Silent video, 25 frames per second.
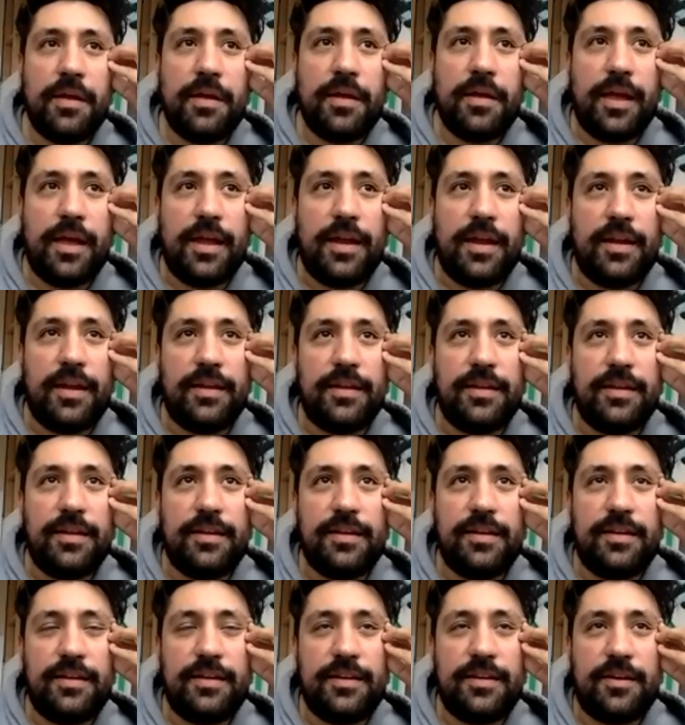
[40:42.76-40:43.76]
and,
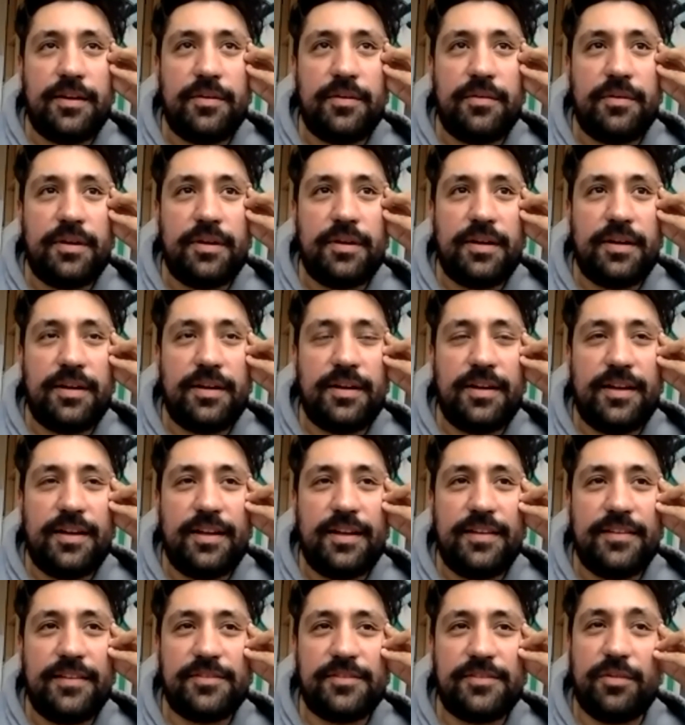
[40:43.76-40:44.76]
you know, uh,
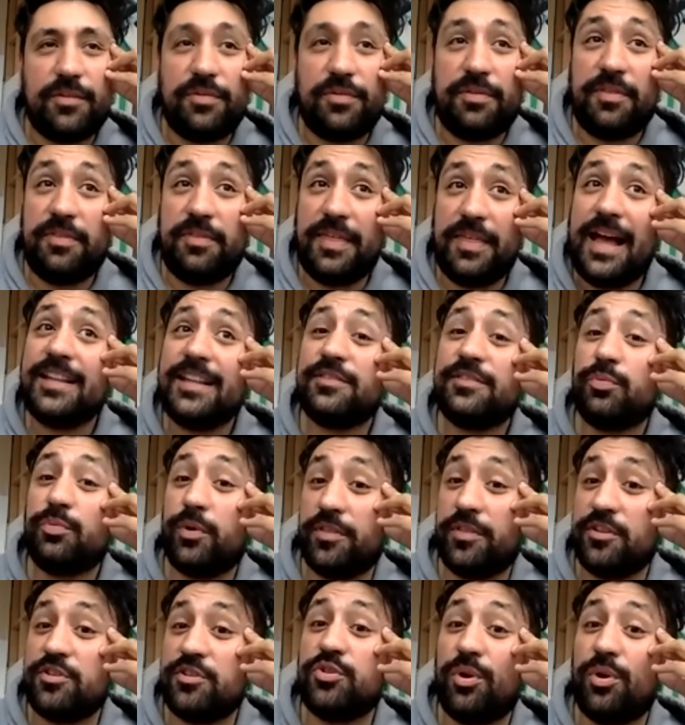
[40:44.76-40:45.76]
so that's where
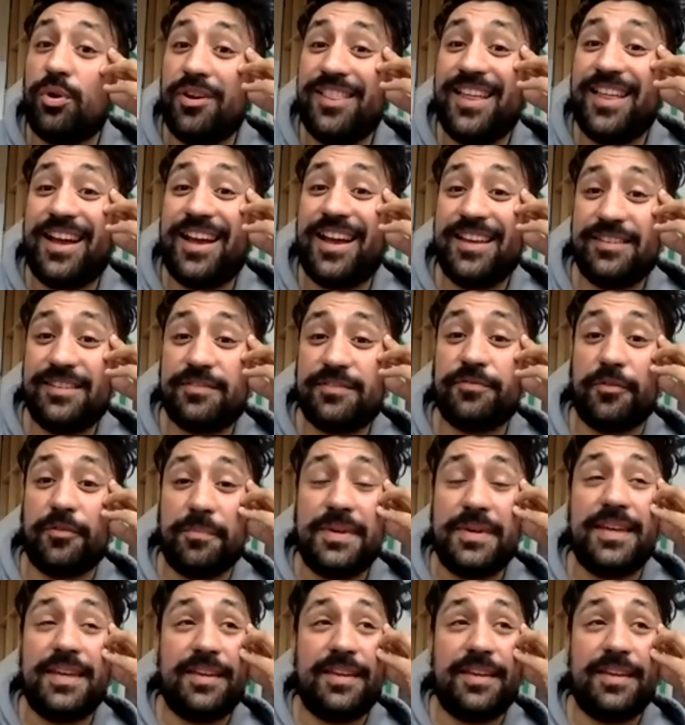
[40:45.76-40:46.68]
the joy lies for me.